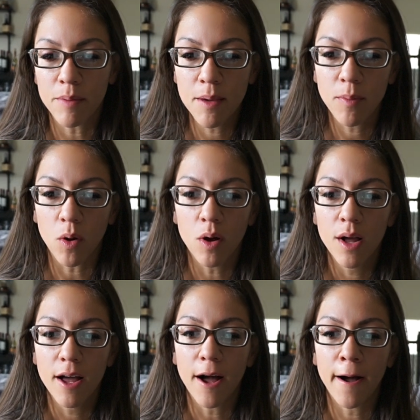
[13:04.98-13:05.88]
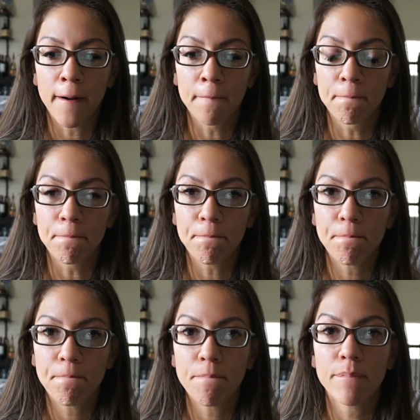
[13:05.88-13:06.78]
people. Um,
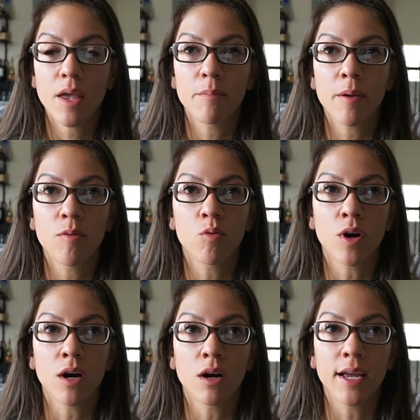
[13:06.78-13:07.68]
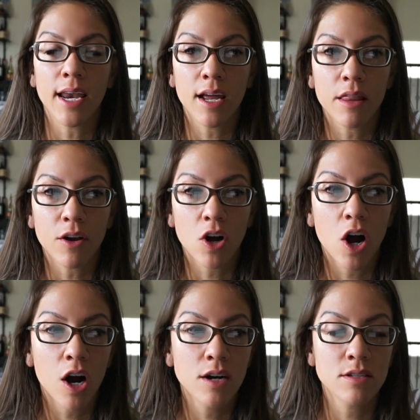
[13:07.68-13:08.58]
people were getting into their
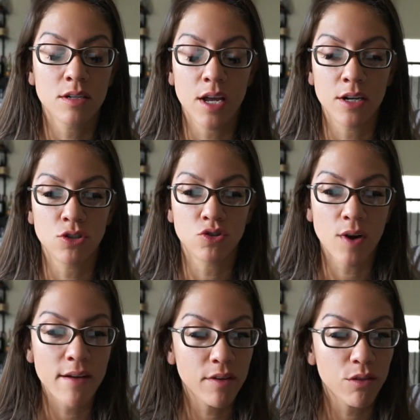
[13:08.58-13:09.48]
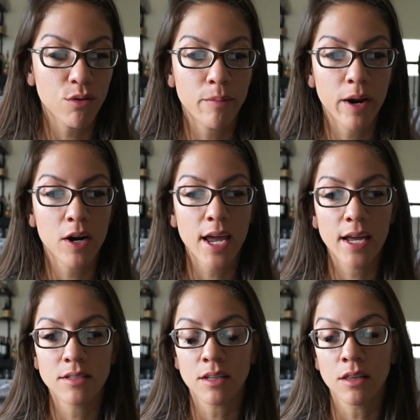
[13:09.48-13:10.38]
cars and, and driving through
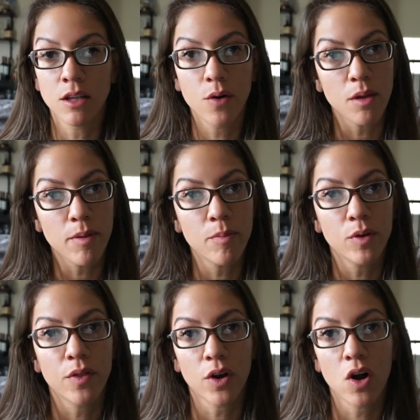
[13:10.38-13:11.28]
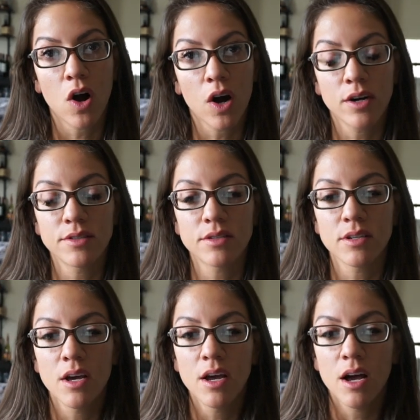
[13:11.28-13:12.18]
barricades and loading people in their
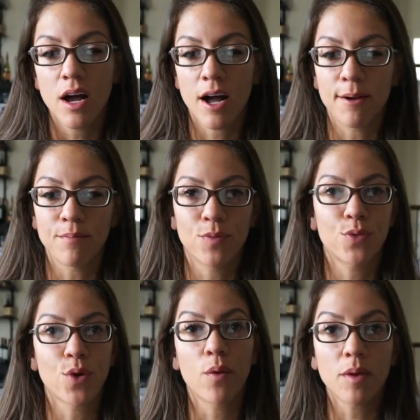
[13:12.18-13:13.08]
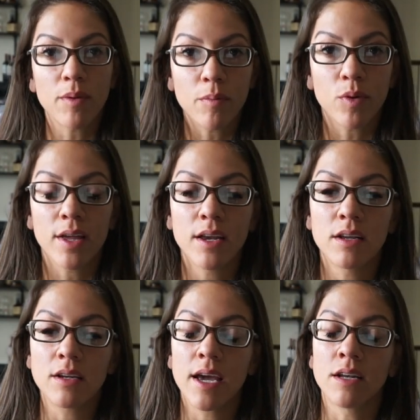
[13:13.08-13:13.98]
cars, um, throwing people in
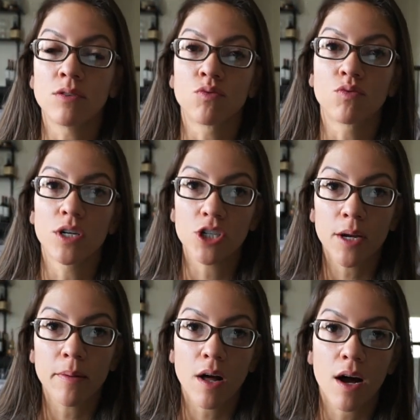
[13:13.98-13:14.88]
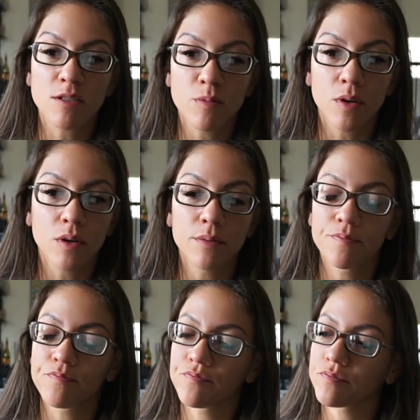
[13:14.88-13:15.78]
and, and rushing them to the
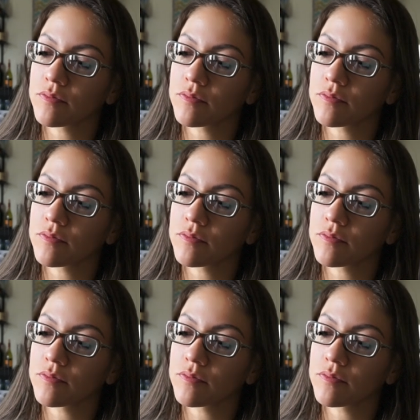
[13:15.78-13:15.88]
hospital.